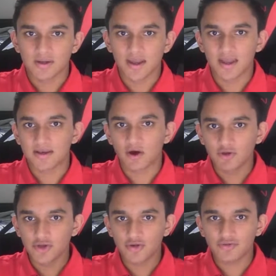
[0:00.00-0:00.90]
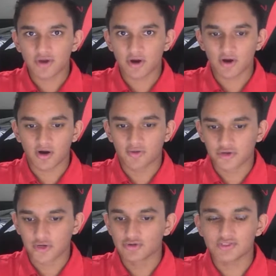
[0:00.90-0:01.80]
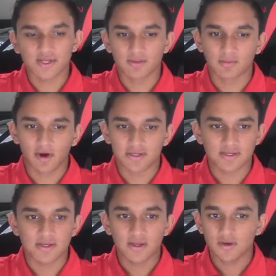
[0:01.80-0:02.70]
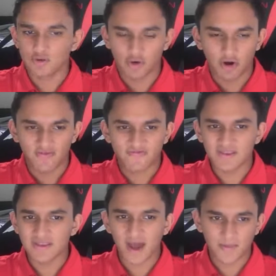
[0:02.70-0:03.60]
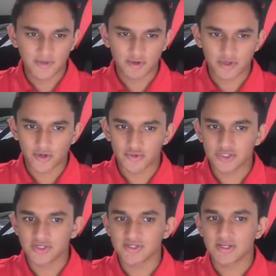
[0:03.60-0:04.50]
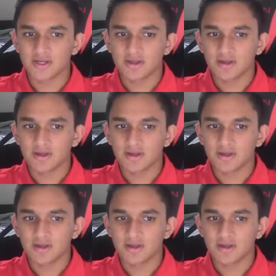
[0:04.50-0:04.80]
And although there are other coaches on the market who are all phenomenal coaches,